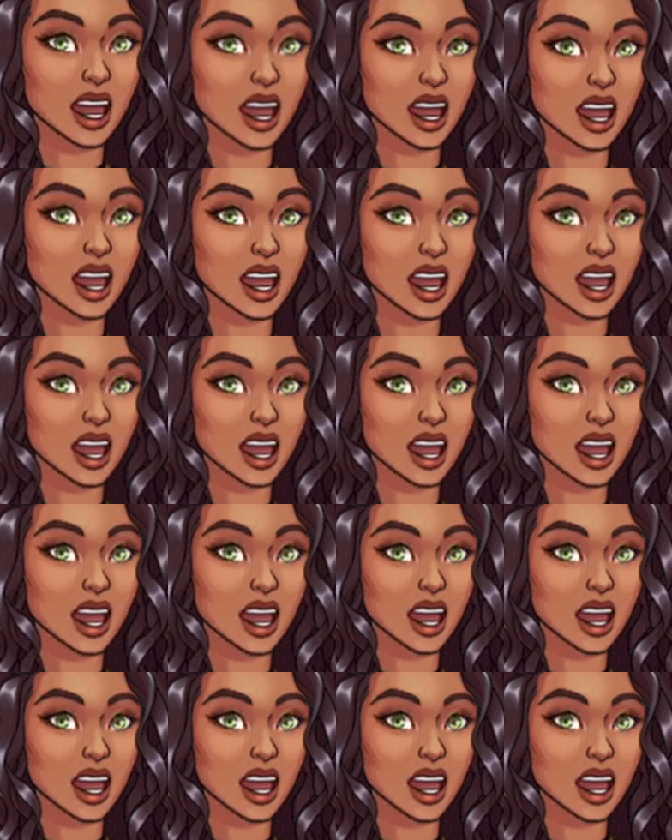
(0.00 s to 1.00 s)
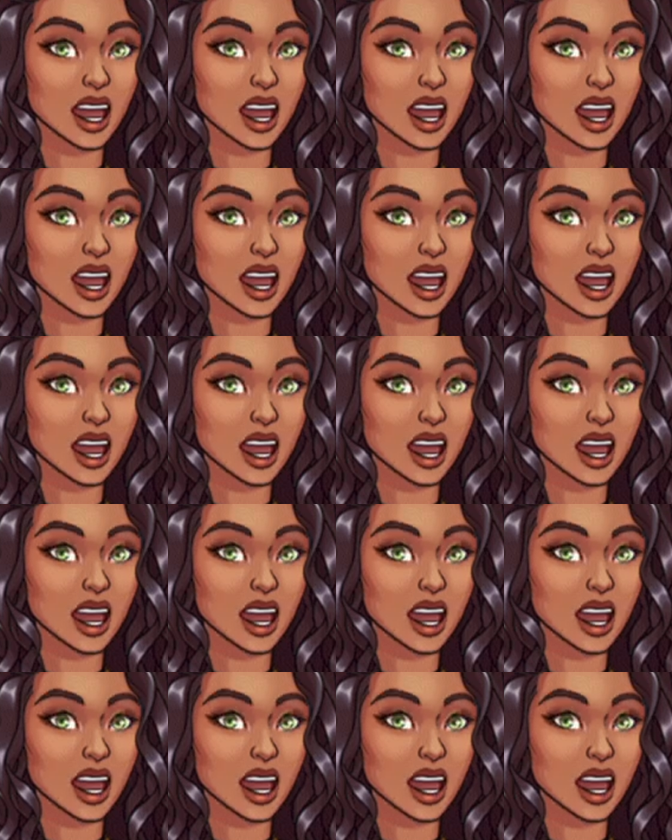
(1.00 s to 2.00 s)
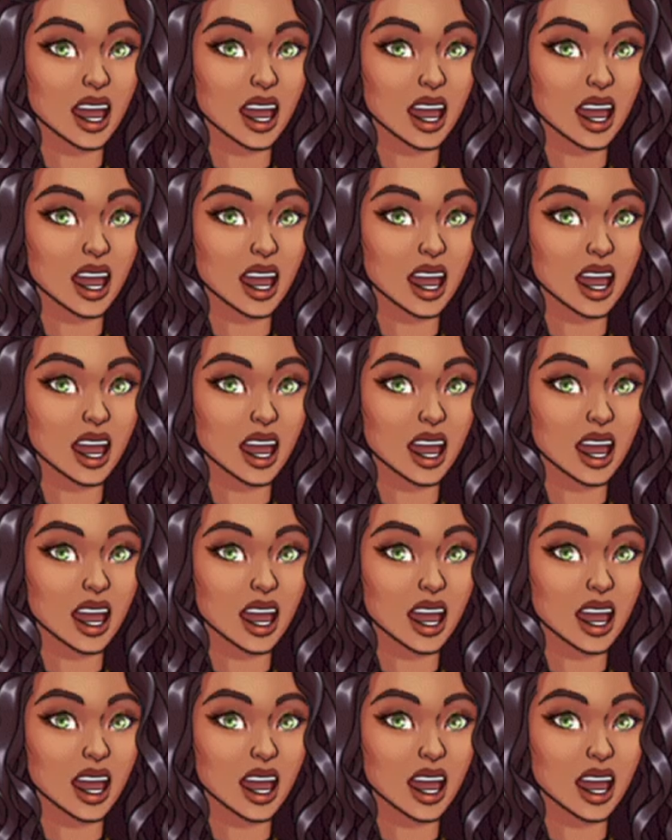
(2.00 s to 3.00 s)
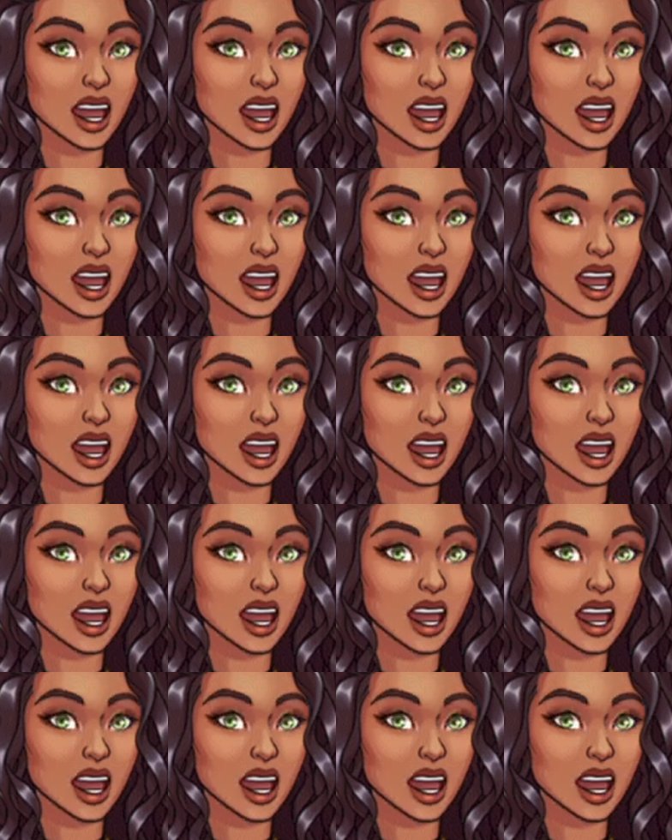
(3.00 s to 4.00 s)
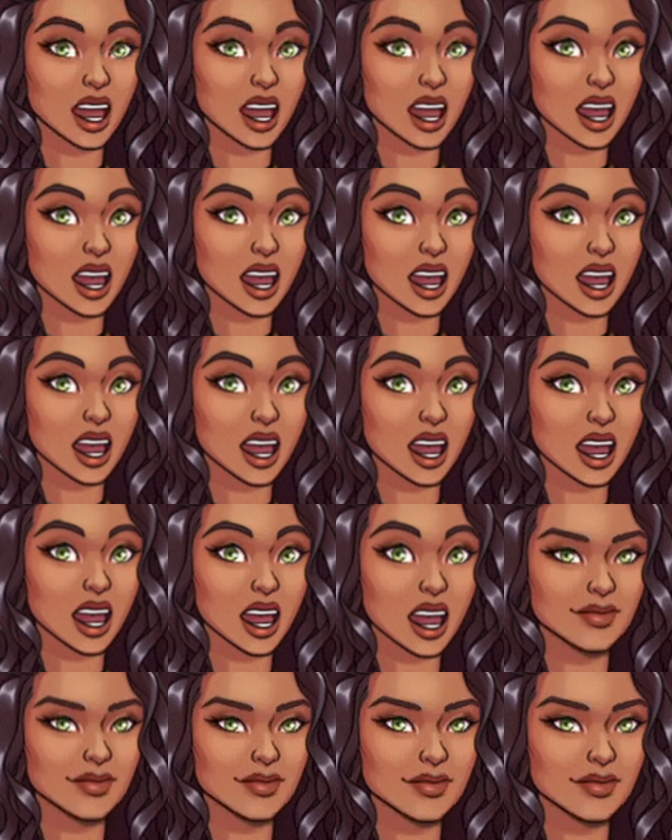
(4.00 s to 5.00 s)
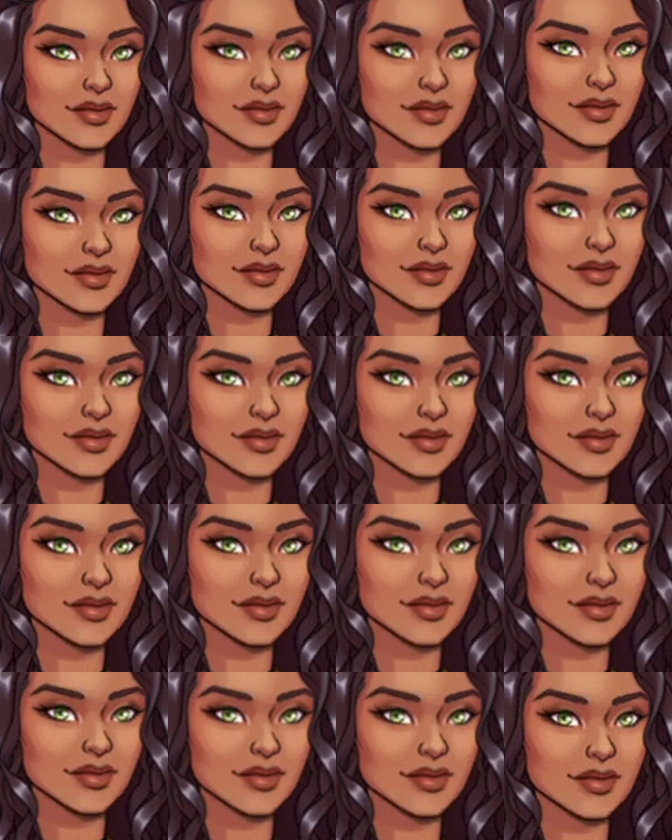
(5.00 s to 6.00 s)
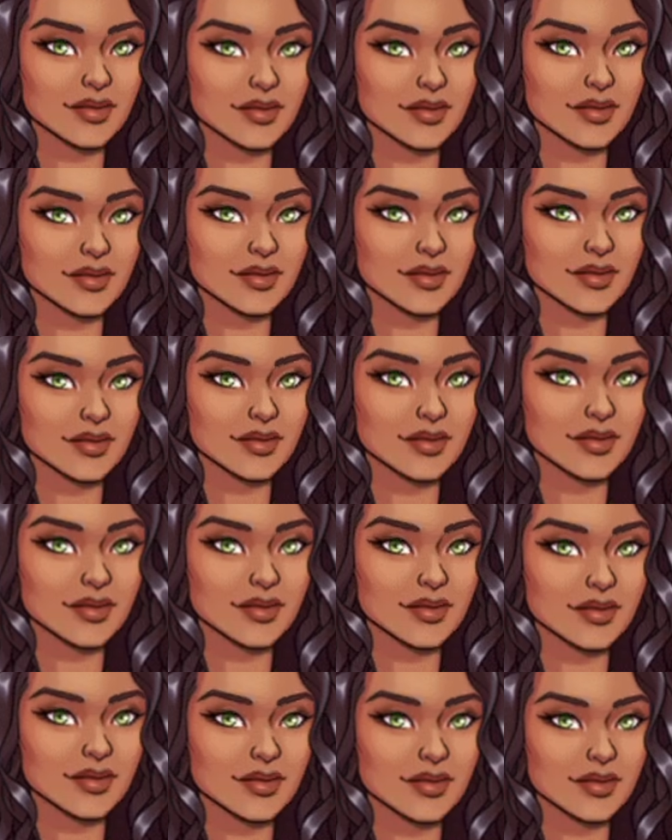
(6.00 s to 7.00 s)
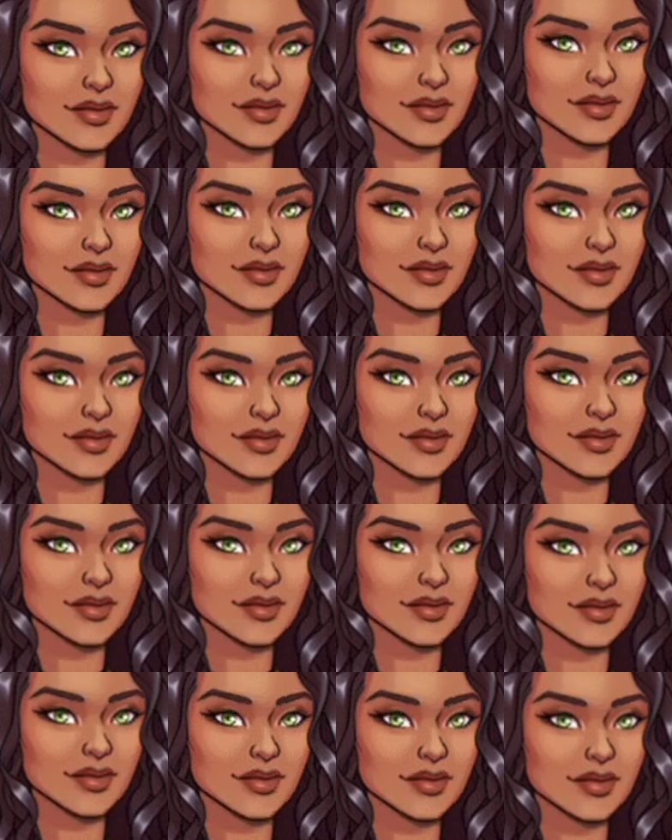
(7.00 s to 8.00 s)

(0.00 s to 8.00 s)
The person shown says nothing.